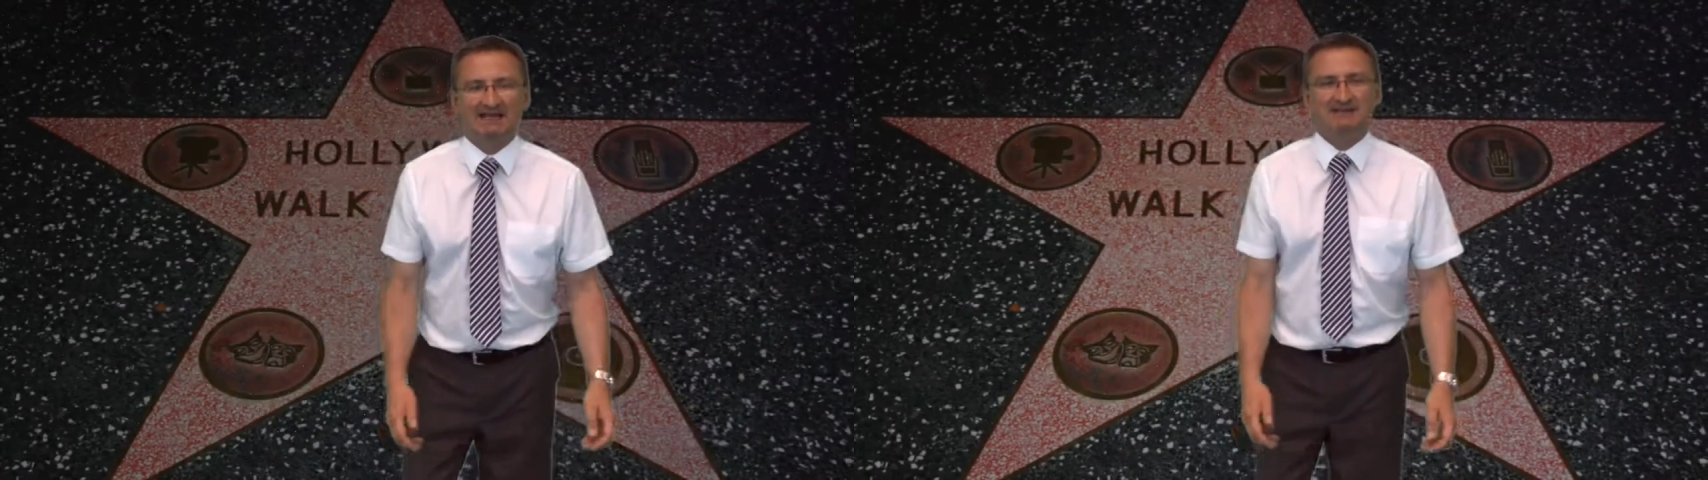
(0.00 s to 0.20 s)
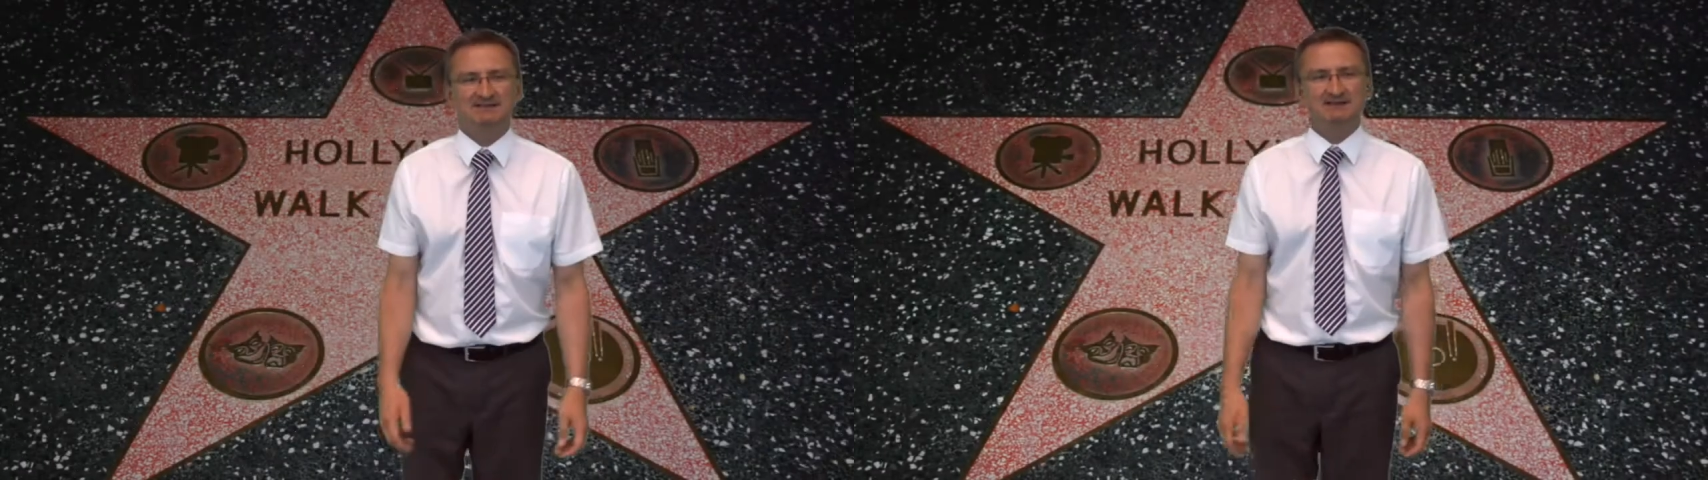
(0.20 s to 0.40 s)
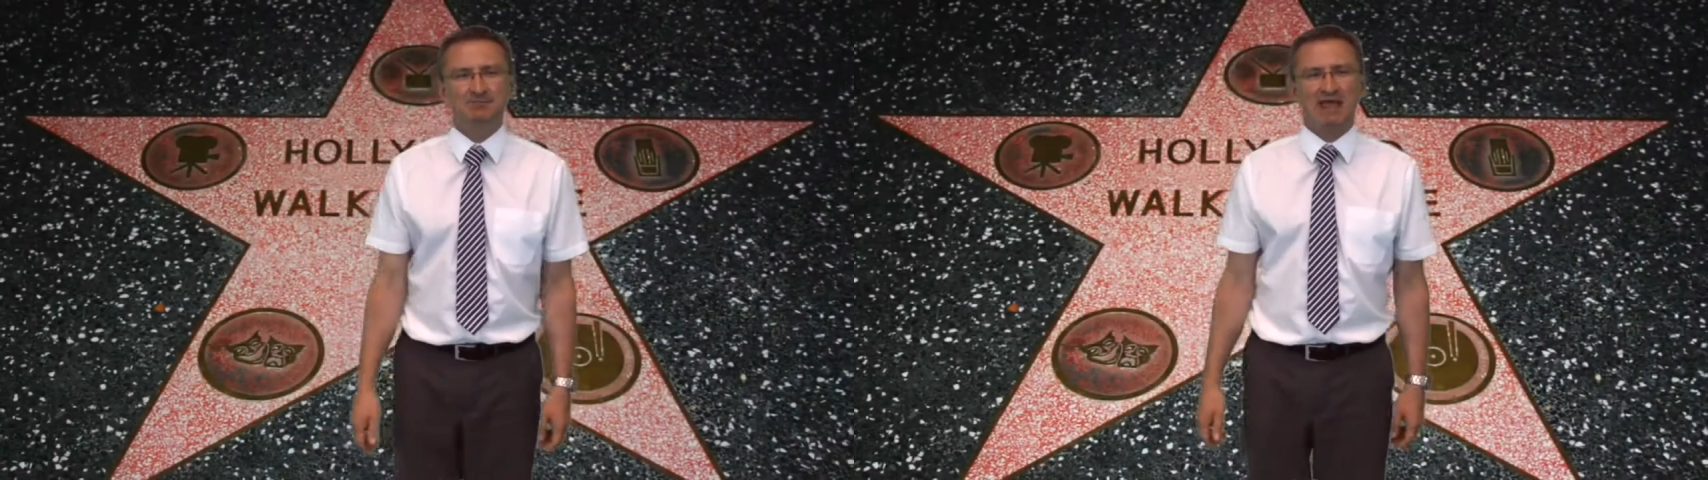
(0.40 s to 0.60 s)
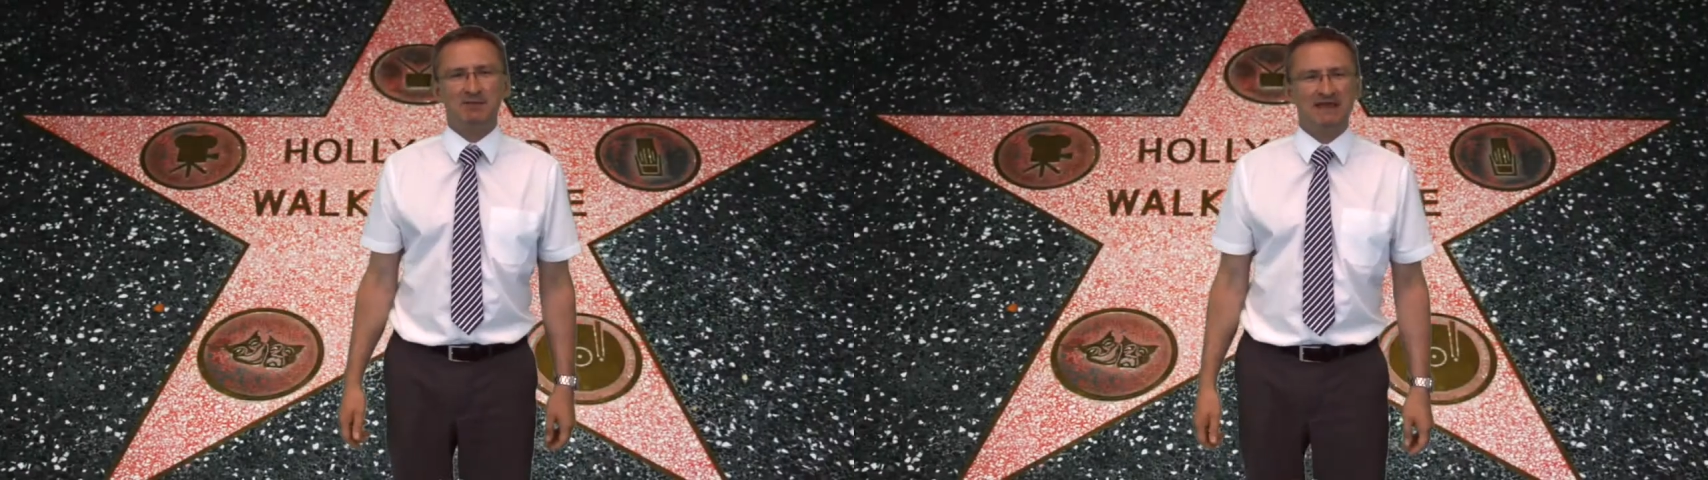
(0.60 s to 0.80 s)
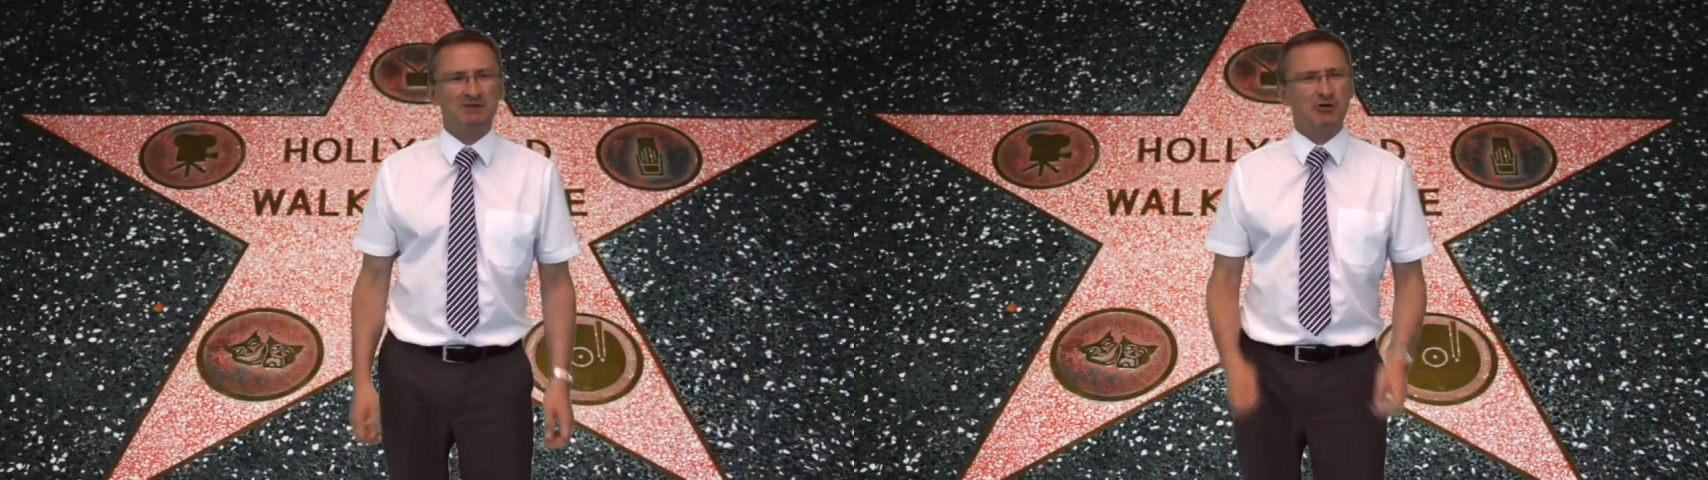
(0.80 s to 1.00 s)
You see,
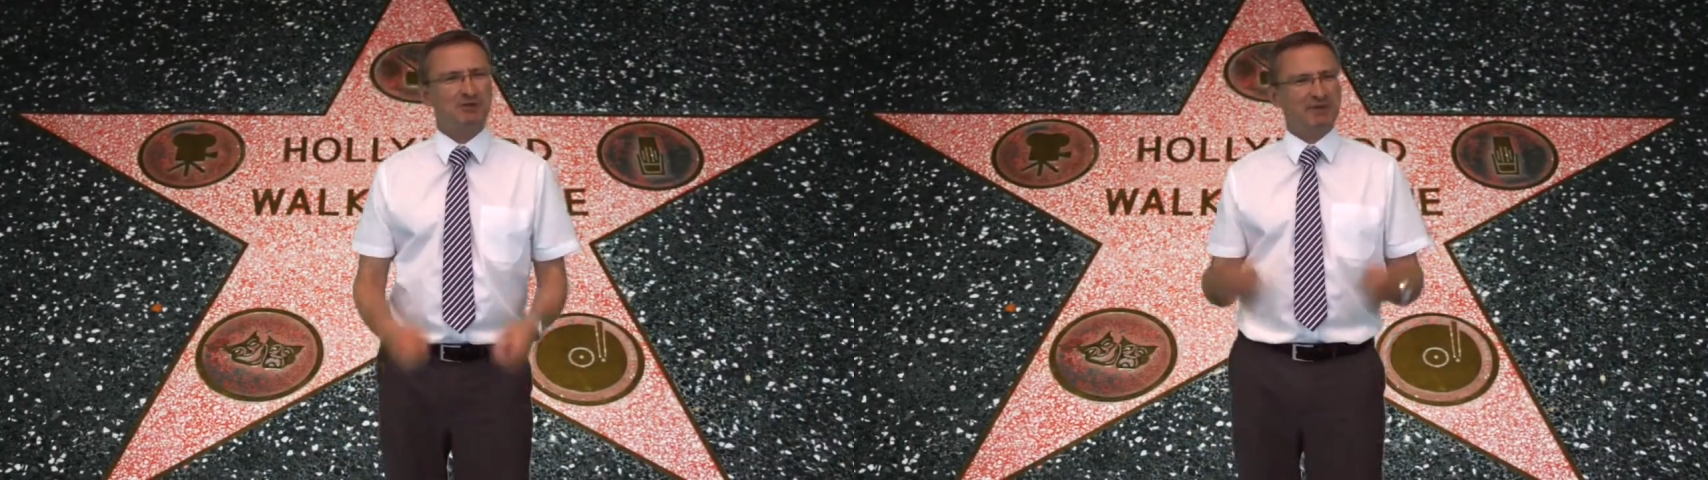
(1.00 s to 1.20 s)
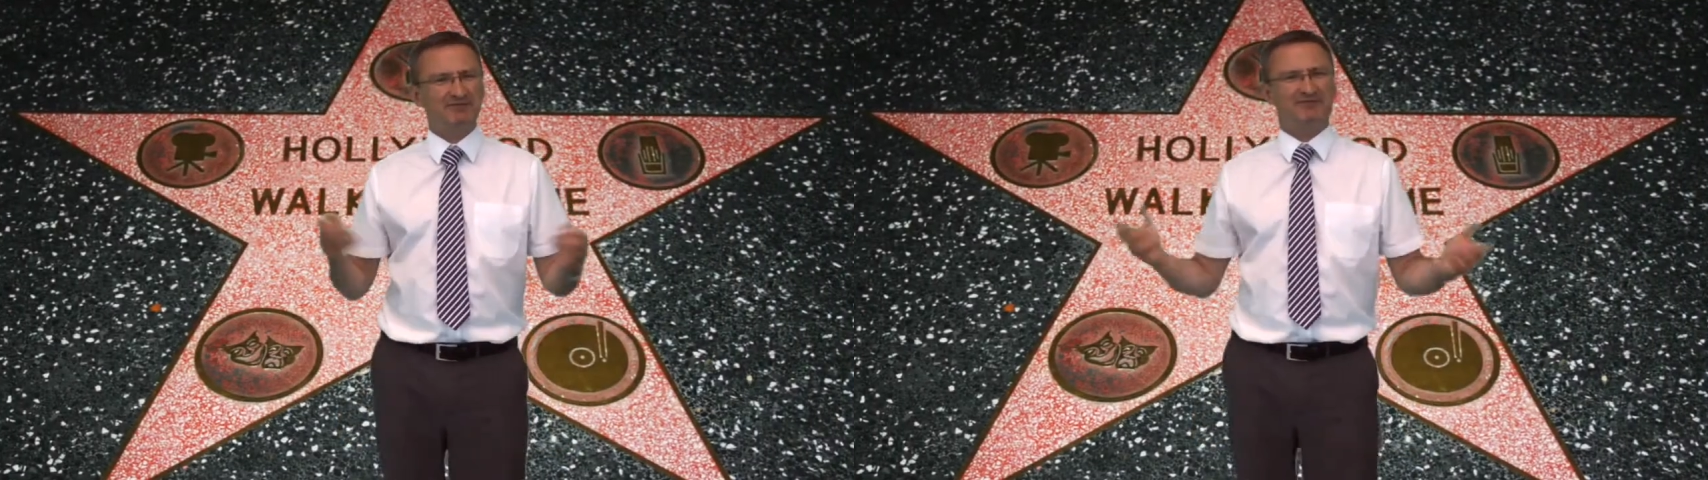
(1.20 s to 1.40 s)
maybe you want to be